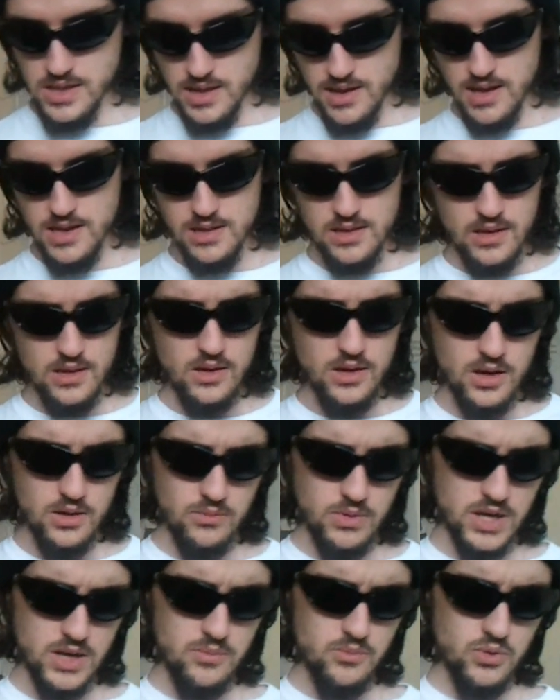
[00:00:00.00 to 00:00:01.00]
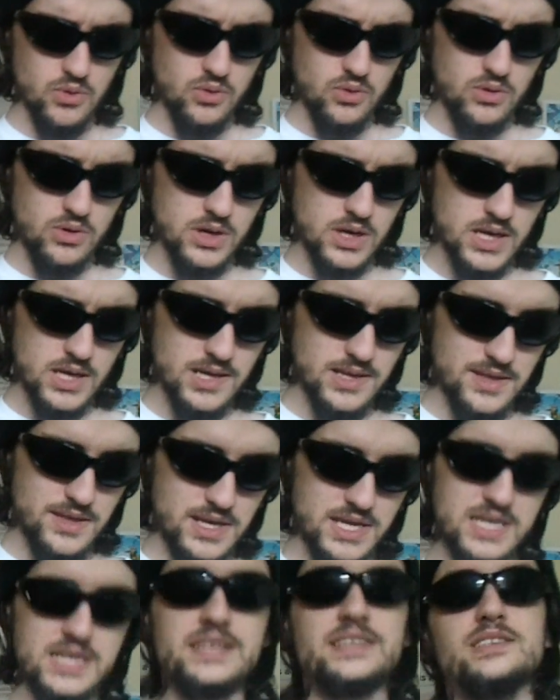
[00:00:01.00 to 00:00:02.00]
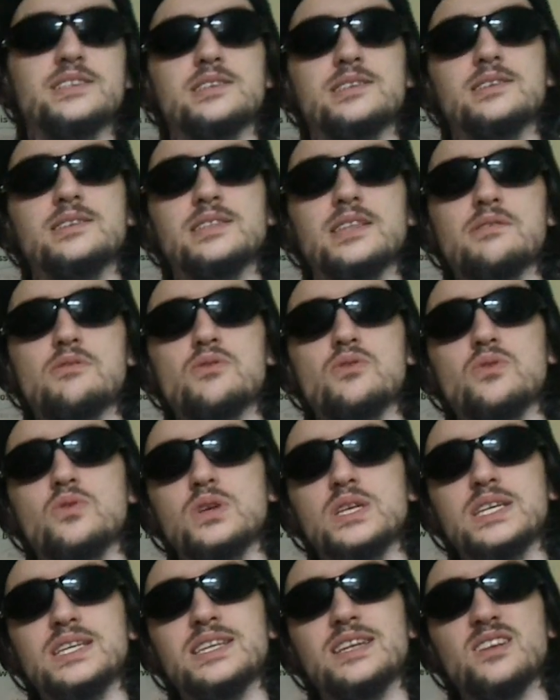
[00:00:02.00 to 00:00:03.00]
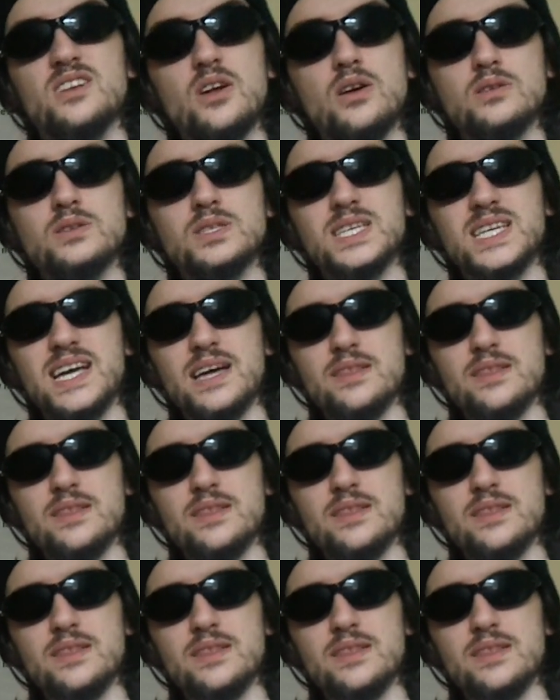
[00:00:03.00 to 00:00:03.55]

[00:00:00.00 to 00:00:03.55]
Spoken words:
Then I went and bought these. They were all in a lot